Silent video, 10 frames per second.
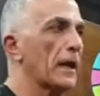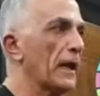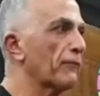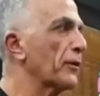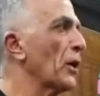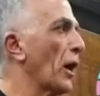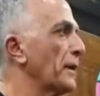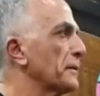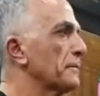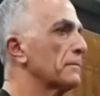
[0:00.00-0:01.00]
Every night,
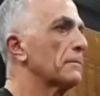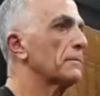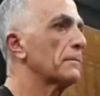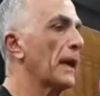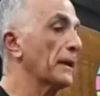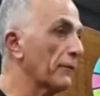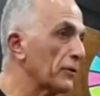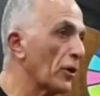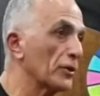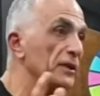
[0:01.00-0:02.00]
I
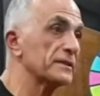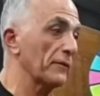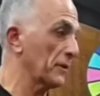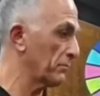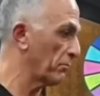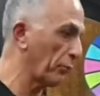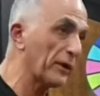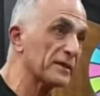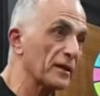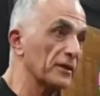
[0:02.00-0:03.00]
did some
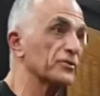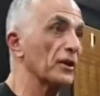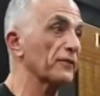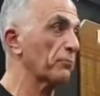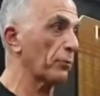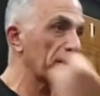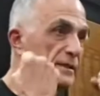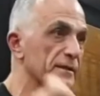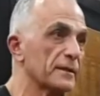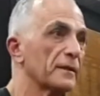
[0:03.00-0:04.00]
bricks, I used to lift
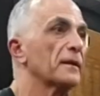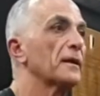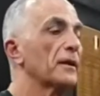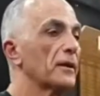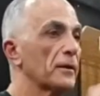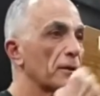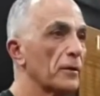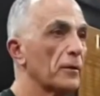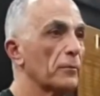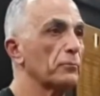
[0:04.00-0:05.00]
bricks,
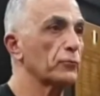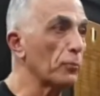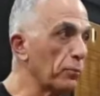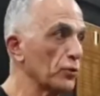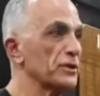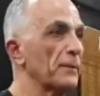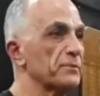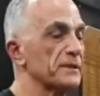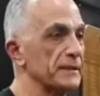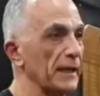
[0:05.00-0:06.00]
do push-ups,
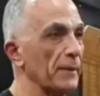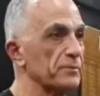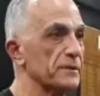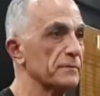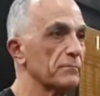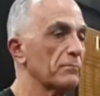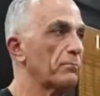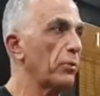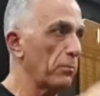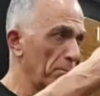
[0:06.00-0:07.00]
sit-ups,
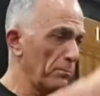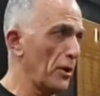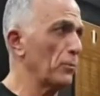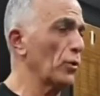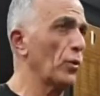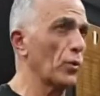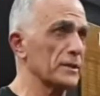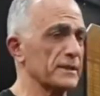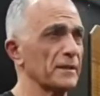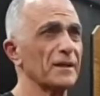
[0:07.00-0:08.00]
pommel
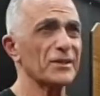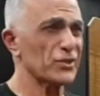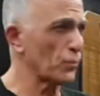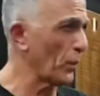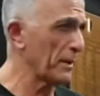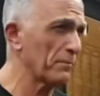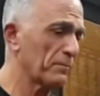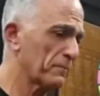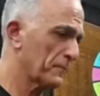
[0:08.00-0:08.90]
horse, swim,